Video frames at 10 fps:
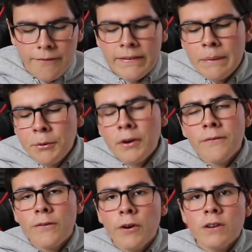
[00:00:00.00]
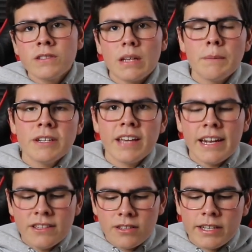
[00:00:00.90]
February 1st, I'm gonna
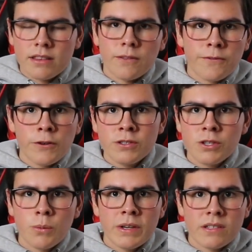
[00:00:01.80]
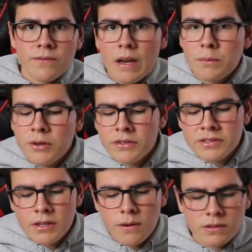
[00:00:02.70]
get into like the first 2 weeks of February or
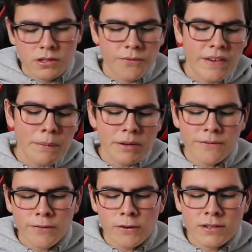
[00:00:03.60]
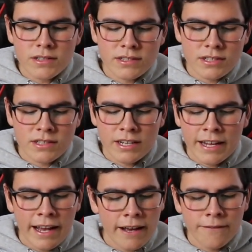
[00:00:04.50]
so. So February 1st is just
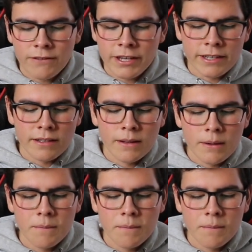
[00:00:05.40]
gonna have like